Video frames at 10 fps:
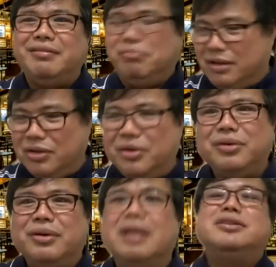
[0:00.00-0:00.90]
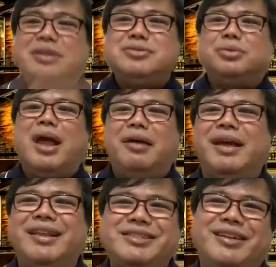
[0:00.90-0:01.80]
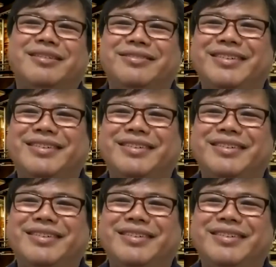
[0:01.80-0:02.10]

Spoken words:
But no, it just reacts by itself.